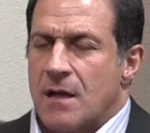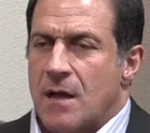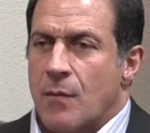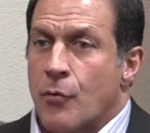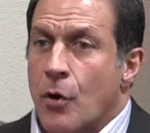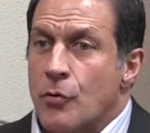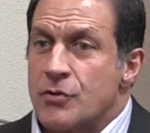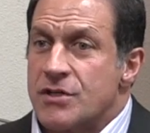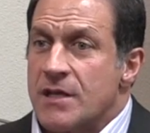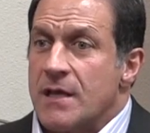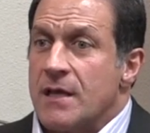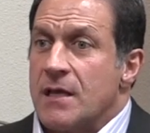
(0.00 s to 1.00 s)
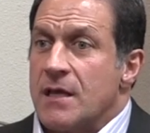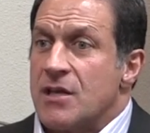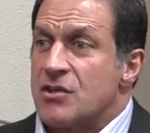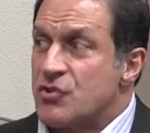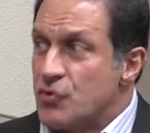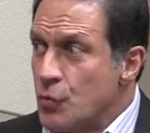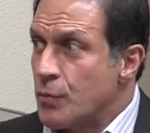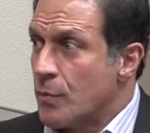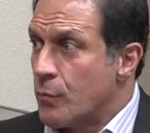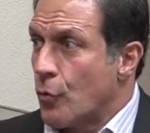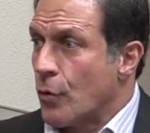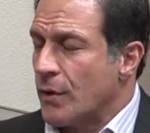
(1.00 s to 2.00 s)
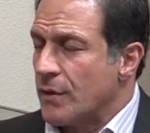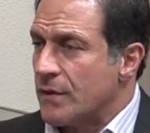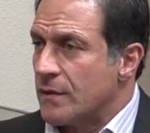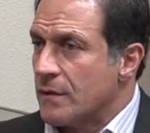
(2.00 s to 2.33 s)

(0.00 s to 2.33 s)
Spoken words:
approach is super important.